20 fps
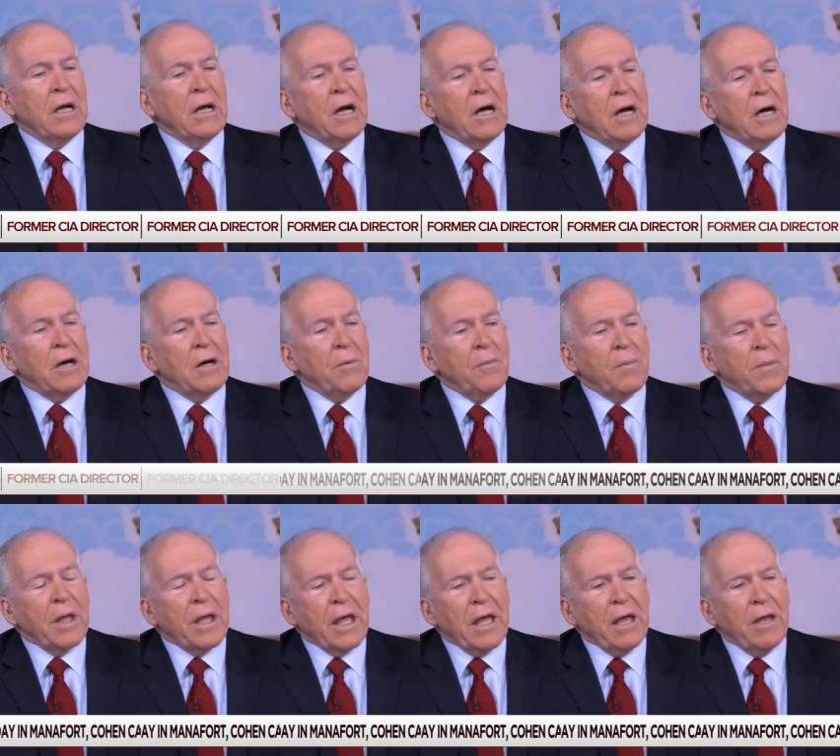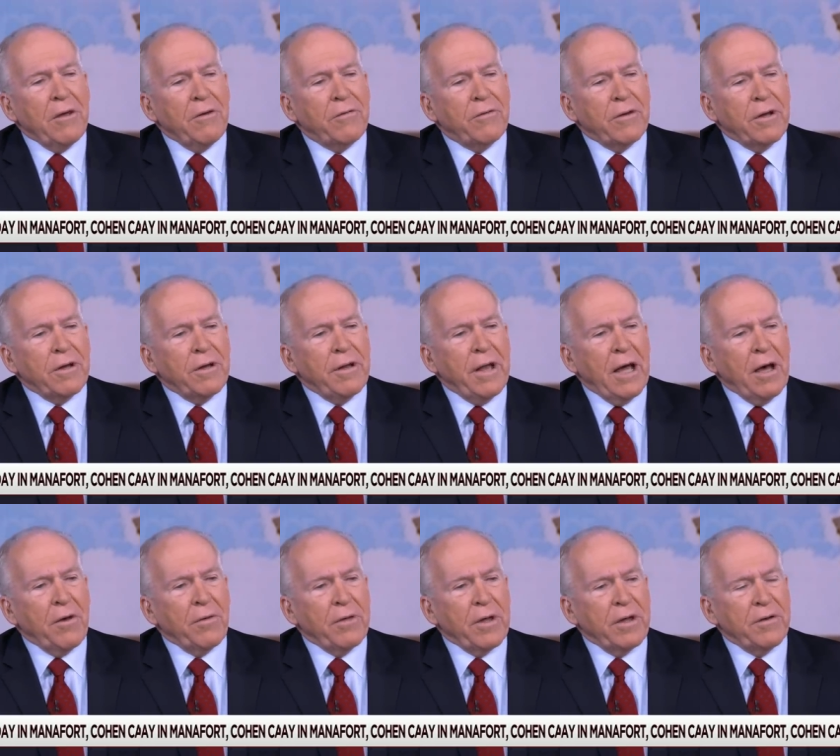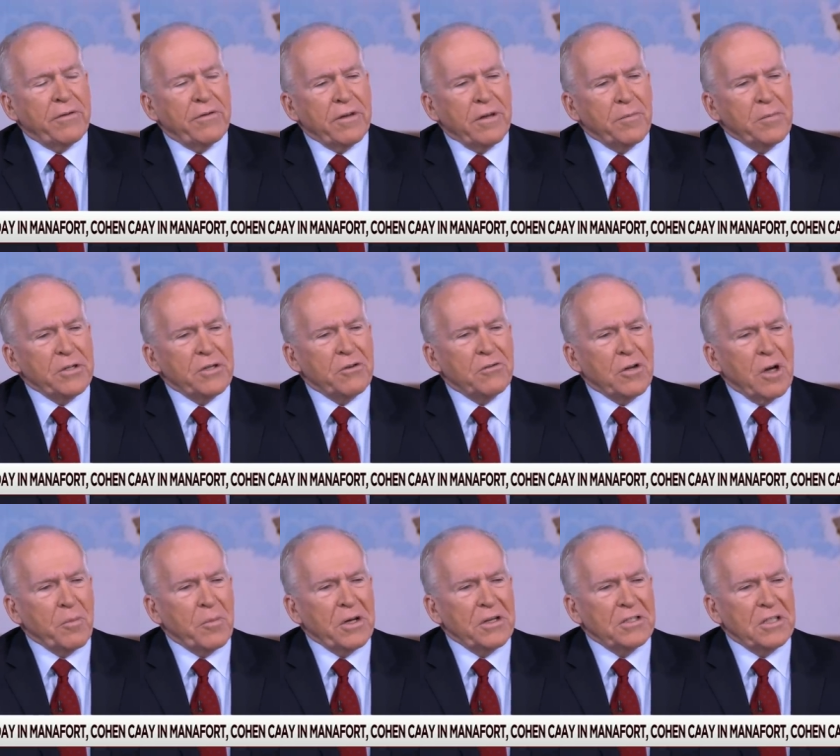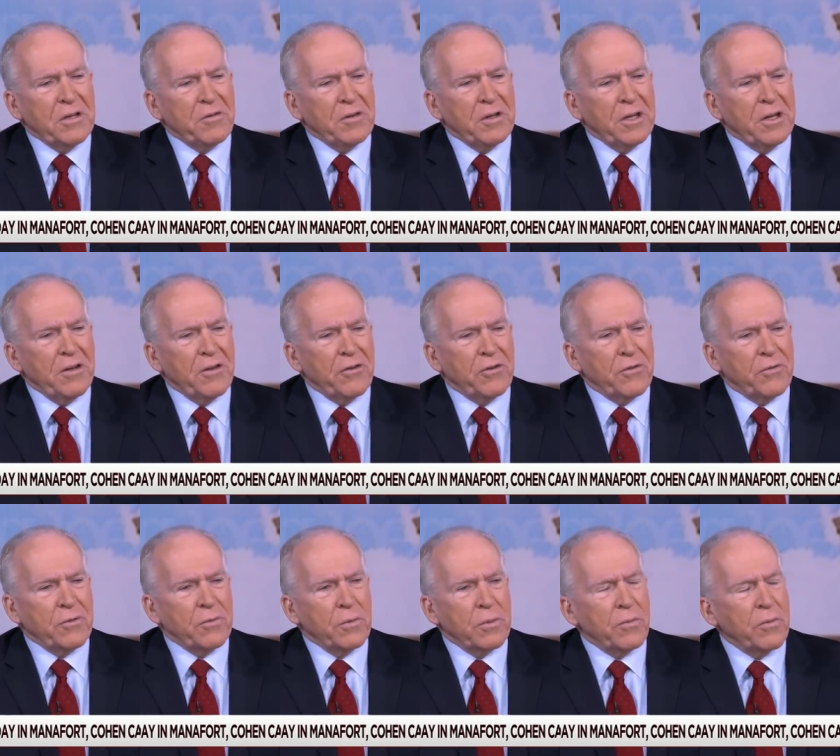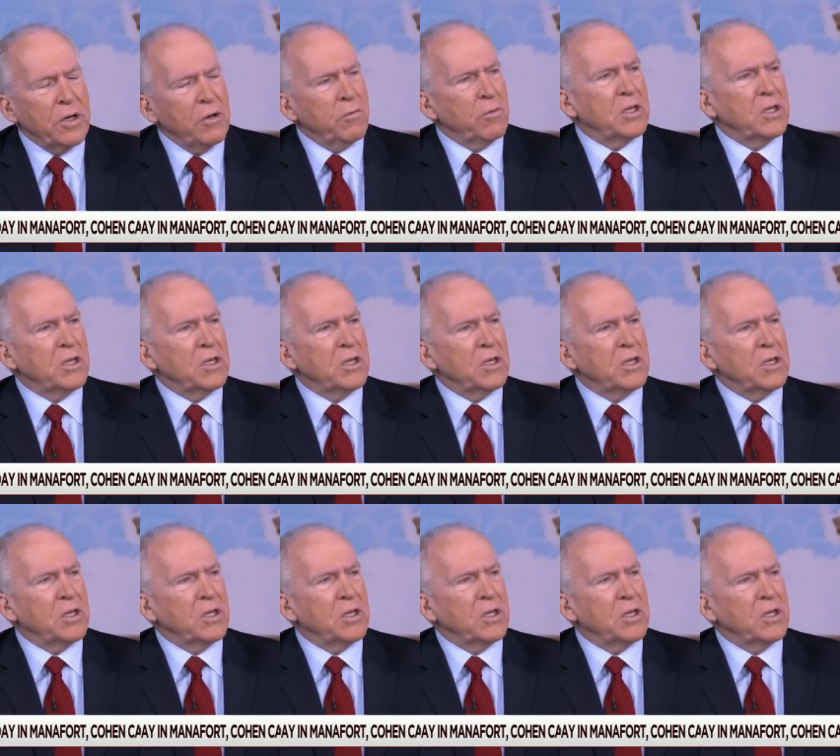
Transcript: Um, and uh, now that uh, Mister Trump has given his written